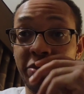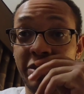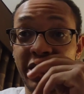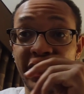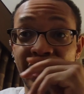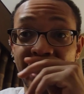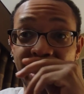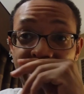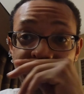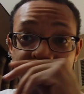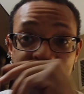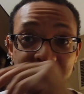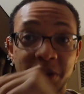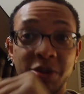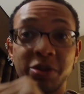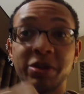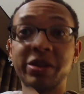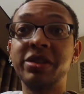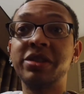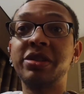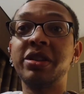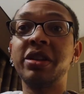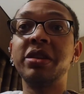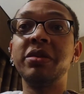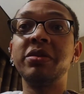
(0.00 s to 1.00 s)
yes, we do
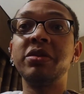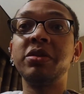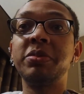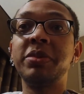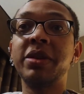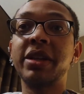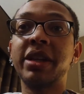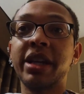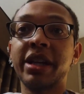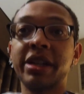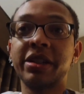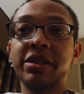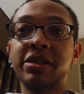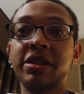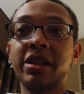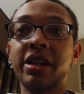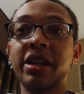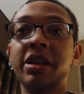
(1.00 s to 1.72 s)
consider them to be guests,